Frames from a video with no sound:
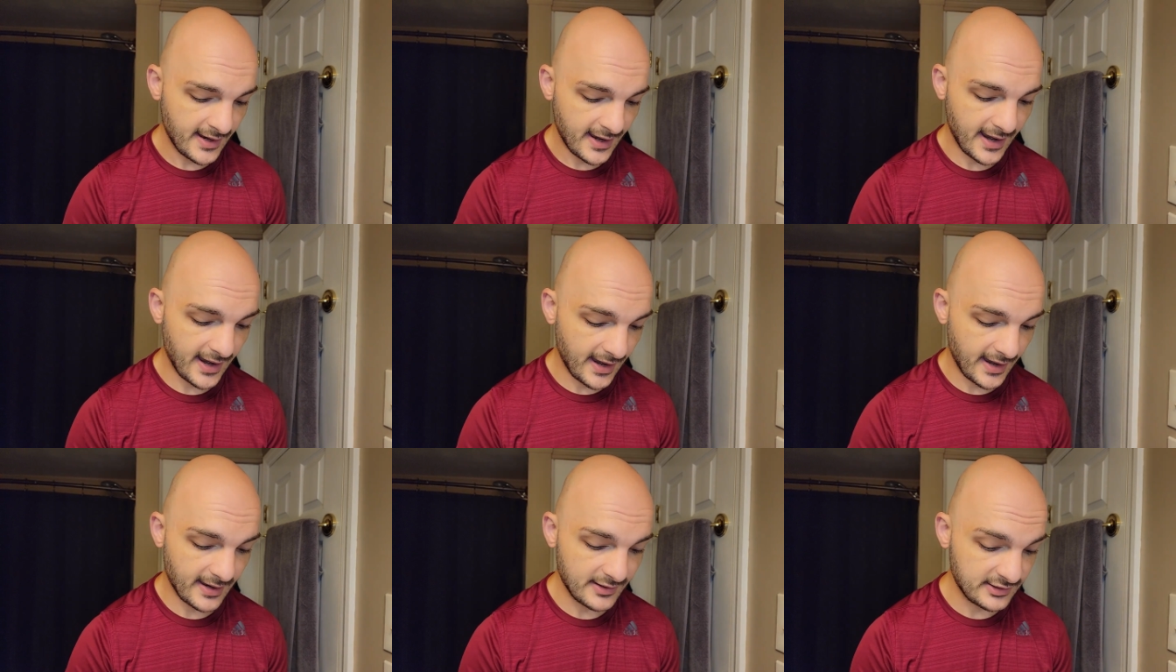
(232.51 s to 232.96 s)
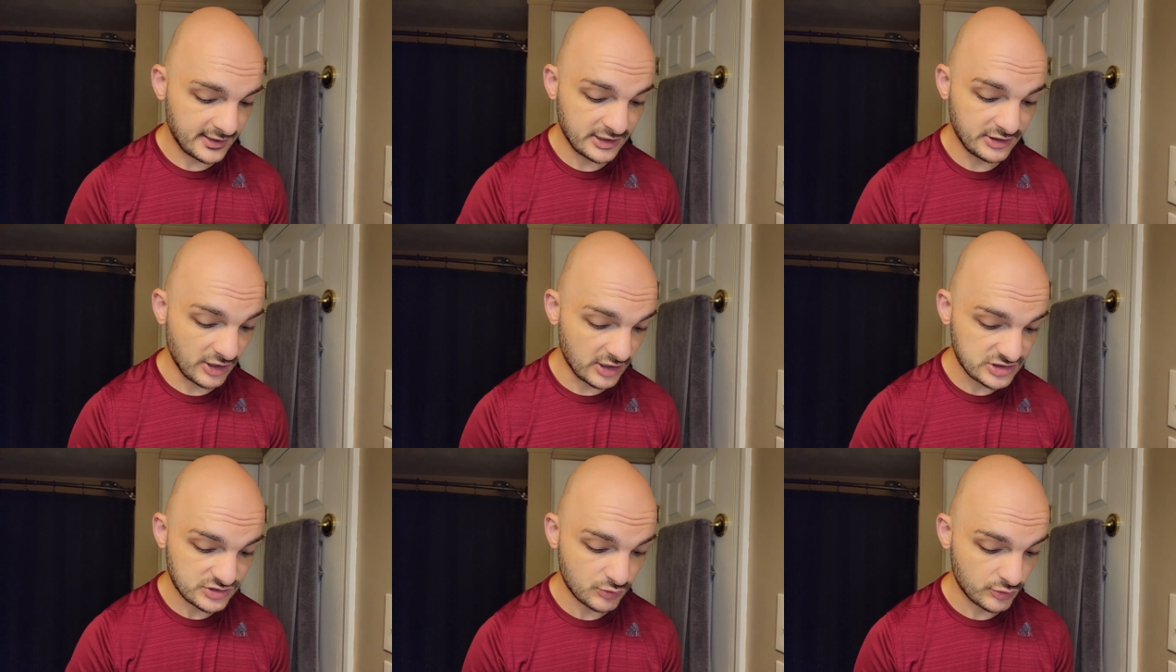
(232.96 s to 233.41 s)
And he
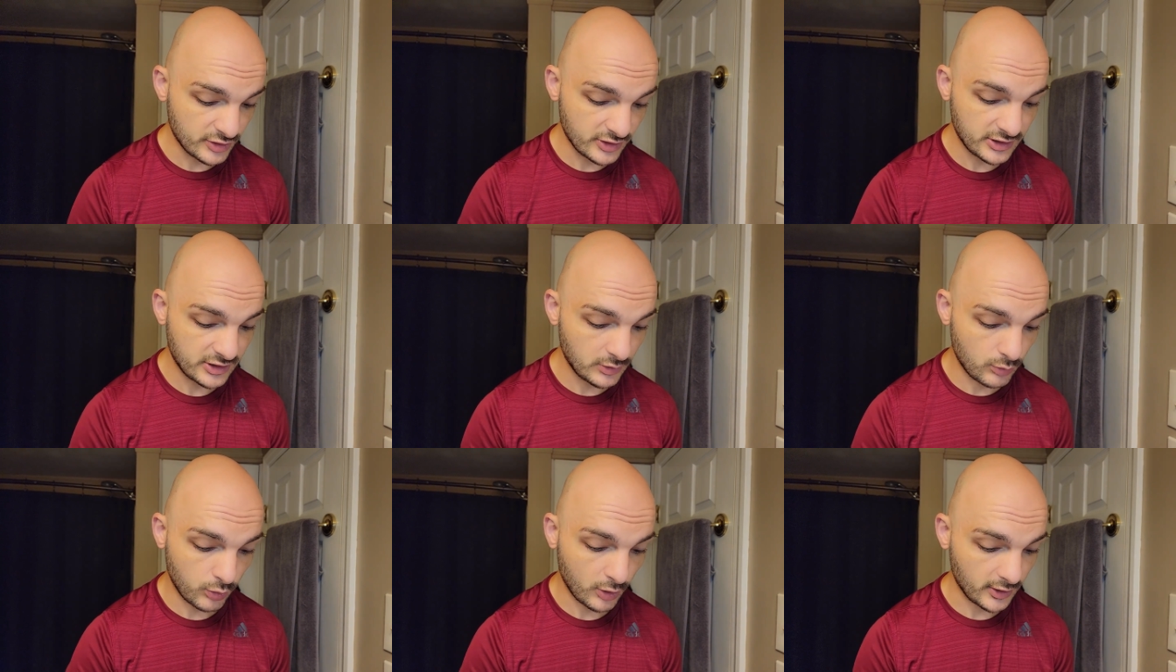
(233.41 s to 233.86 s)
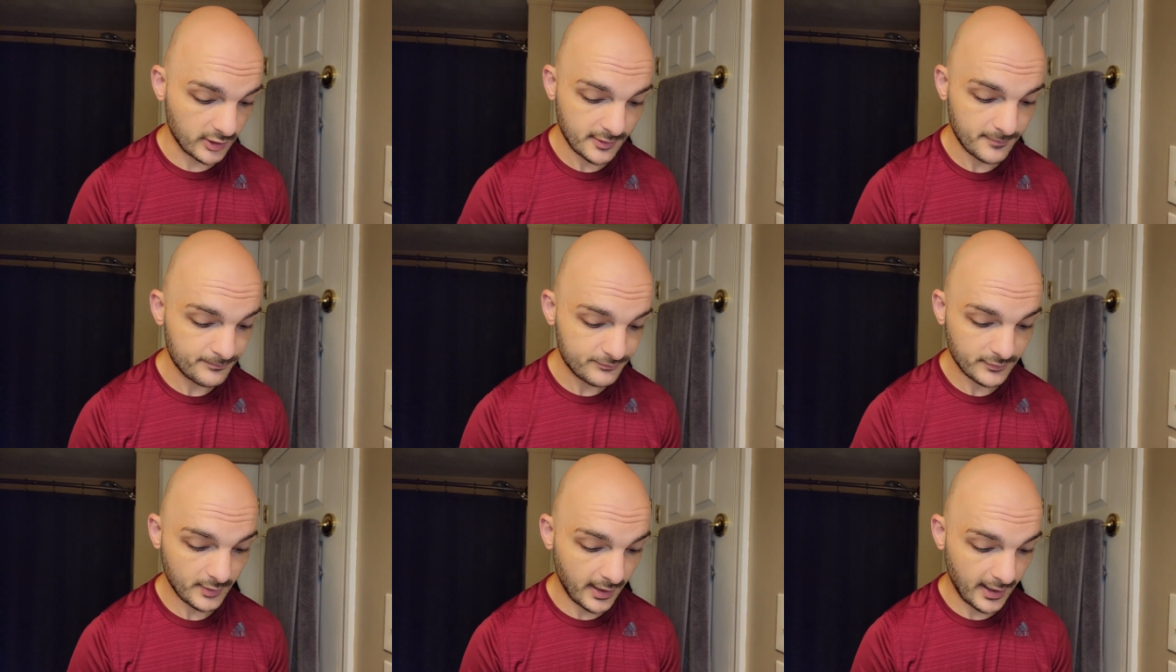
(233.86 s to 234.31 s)
does really good work.
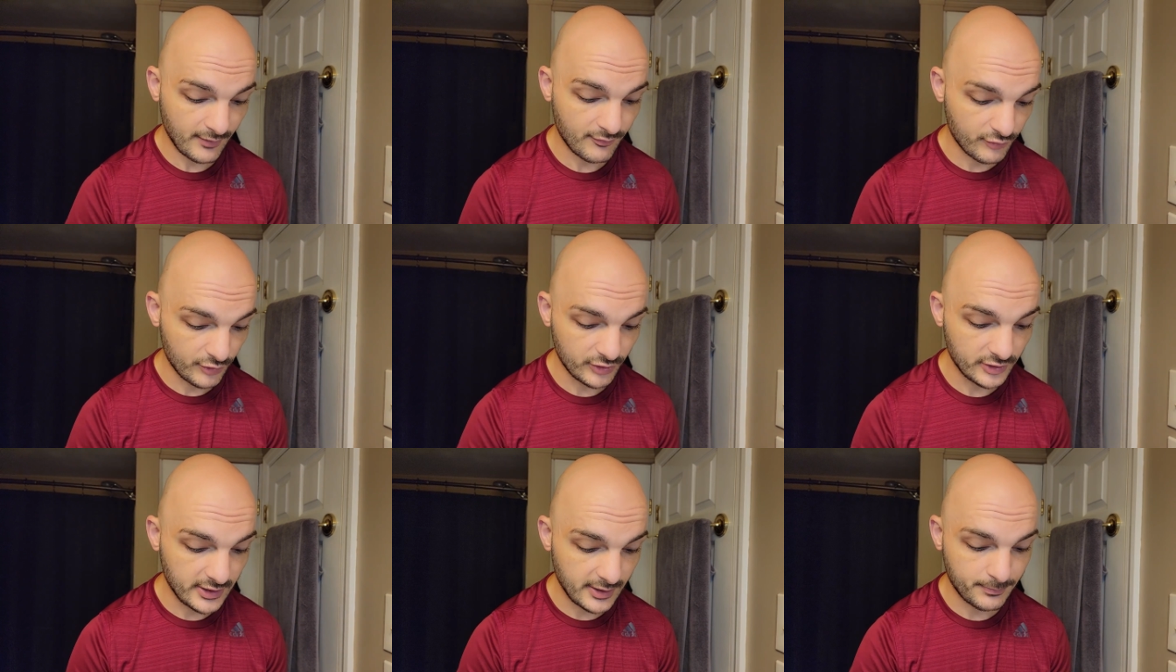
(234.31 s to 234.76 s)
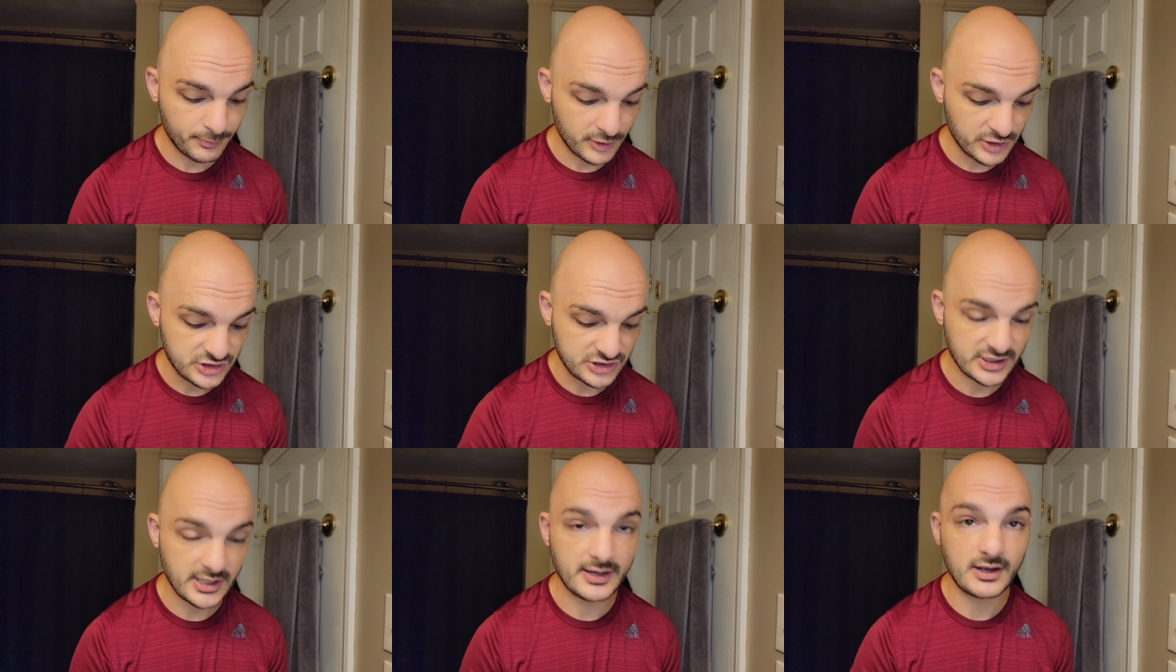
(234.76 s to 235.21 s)
I really
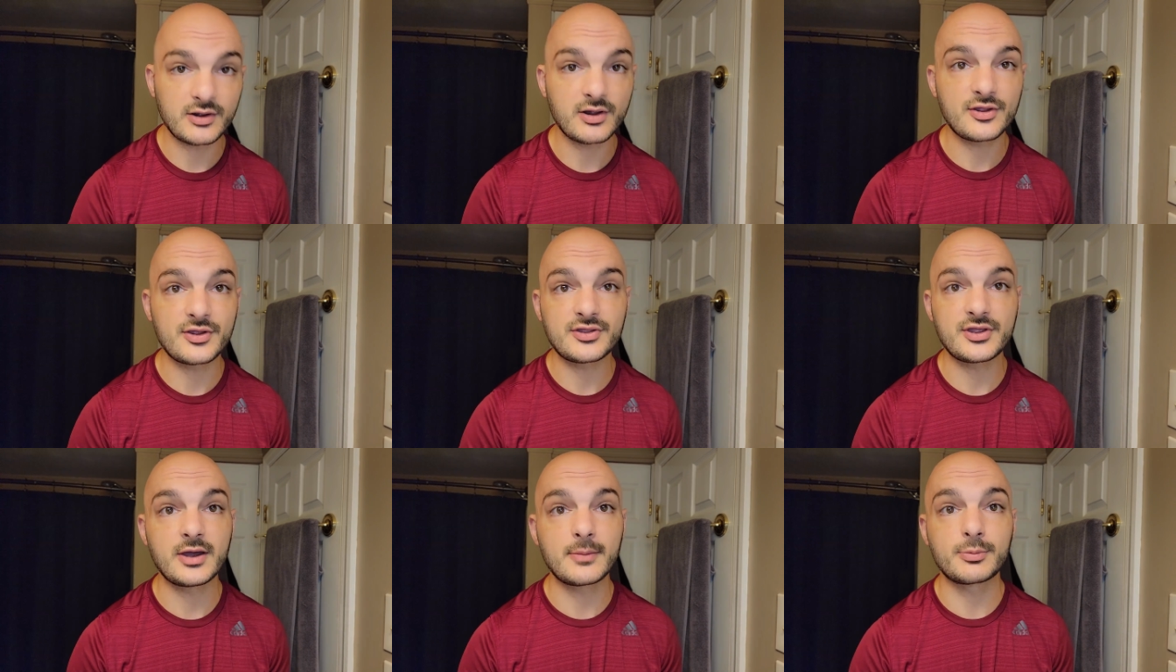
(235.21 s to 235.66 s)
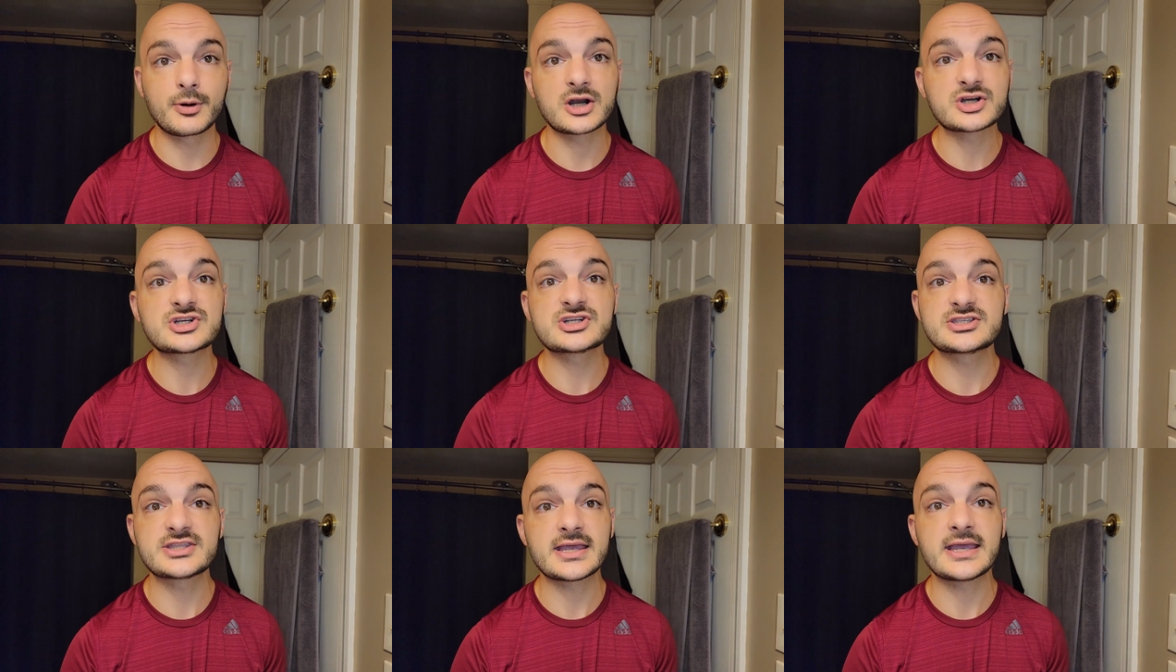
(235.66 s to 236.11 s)
appreciate the
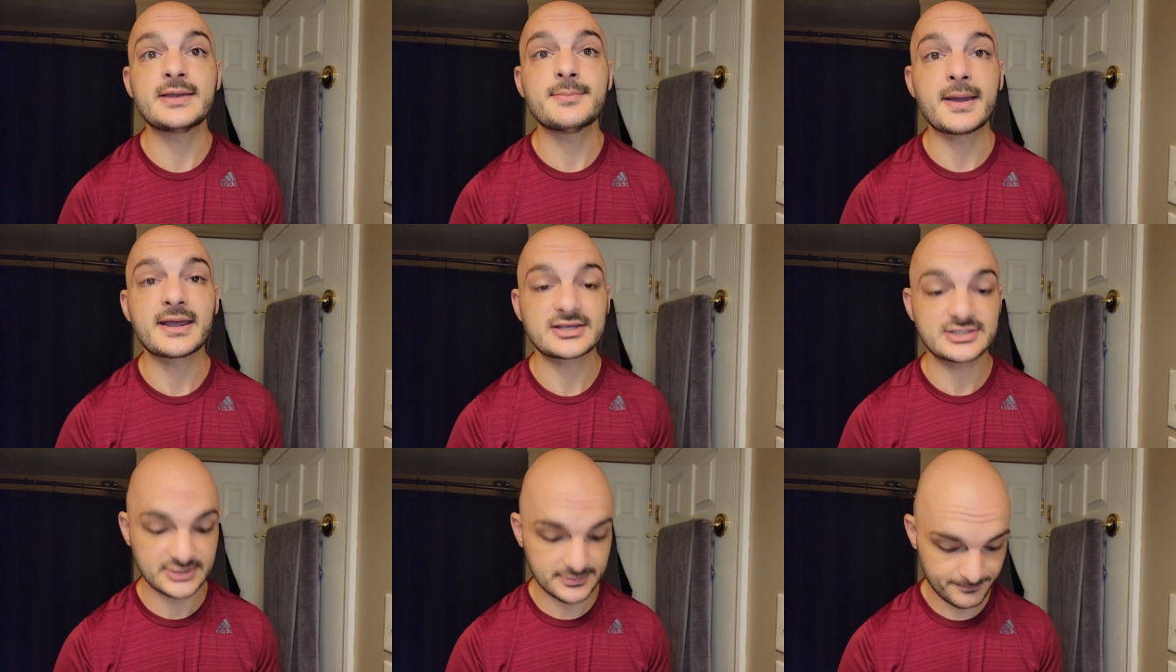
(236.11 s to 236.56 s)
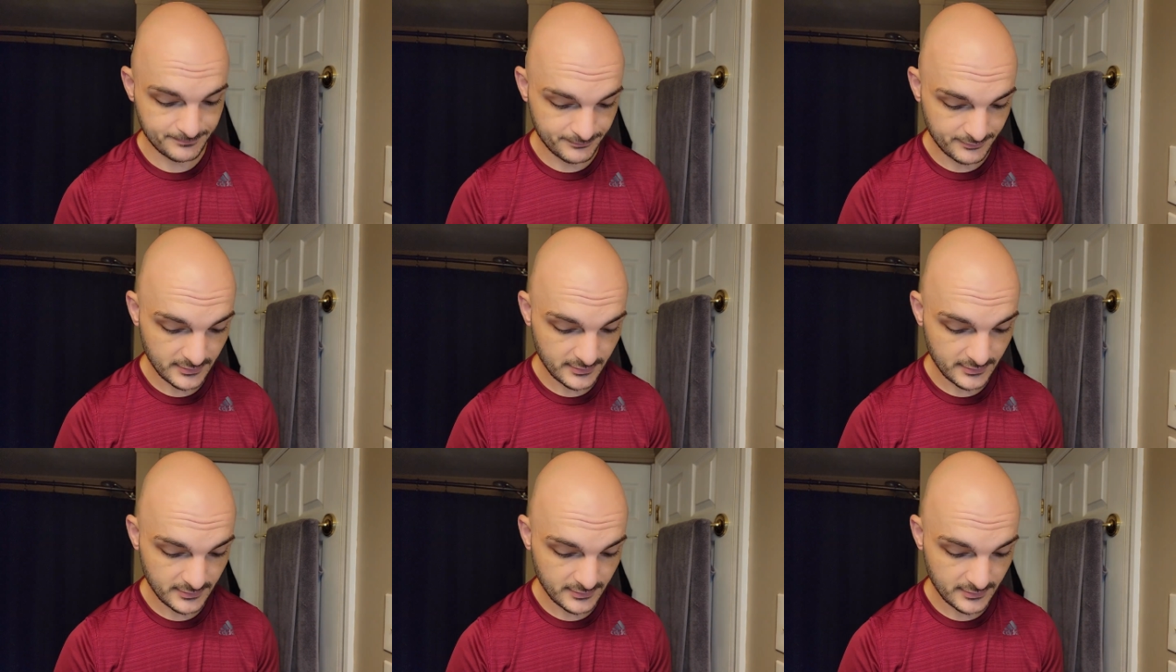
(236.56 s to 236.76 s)
brushes that he makes.